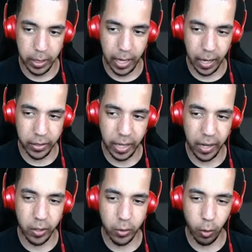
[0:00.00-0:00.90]
Now,
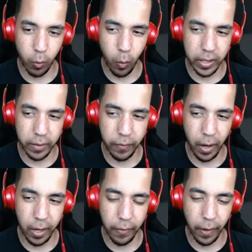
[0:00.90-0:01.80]
Sacred Sword wasn't
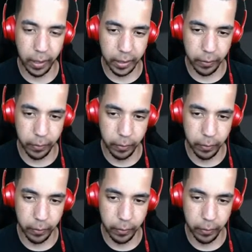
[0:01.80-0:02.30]
very effective.